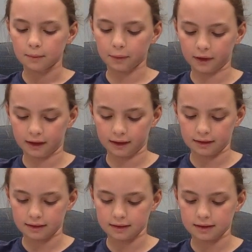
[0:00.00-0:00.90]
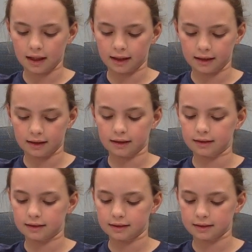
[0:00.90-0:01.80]
plant's height
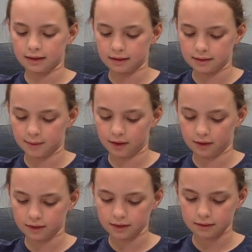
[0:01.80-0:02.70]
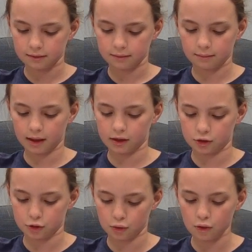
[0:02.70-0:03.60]
in centimeters. My
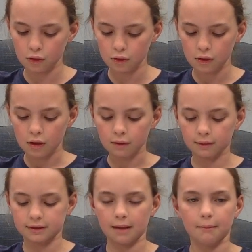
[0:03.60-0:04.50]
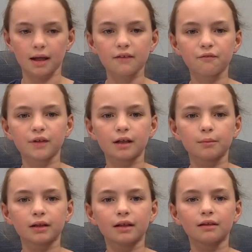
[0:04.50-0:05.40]
control was that my
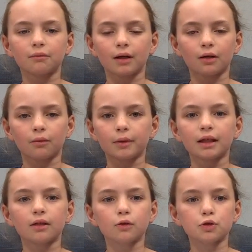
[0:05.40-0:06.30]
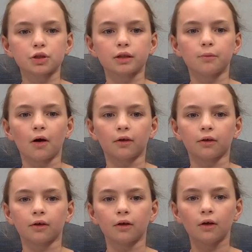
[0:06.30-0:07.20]
family, we usually
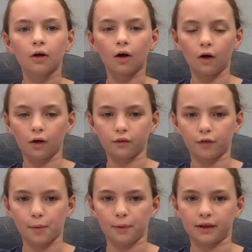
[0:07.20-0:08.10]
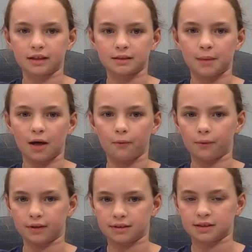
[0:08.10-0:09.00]
water all of our plants about
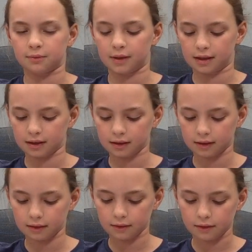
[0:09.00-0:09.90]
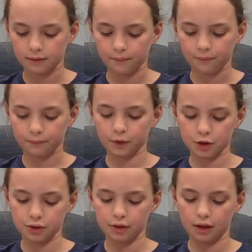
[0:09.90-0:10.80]
once a week.
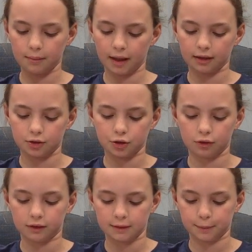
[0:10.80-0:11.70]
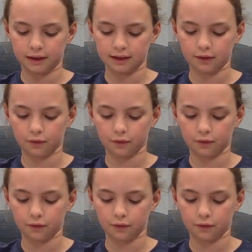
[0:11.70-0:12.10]
And my control is plants